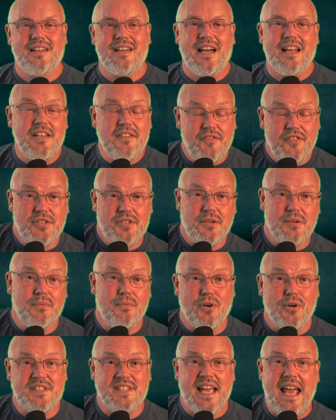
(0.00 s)
And if you do
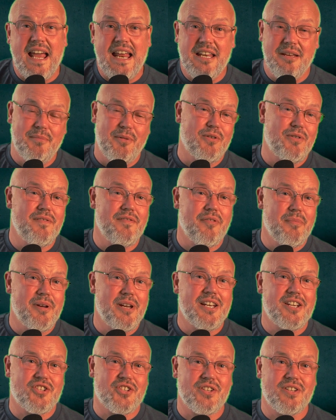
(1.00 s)
want any more
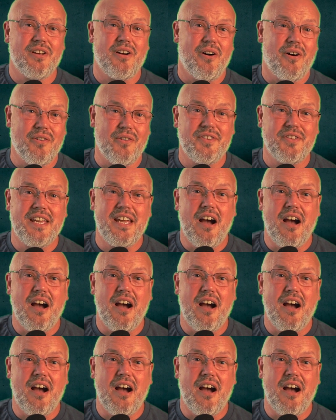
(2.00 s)
information on the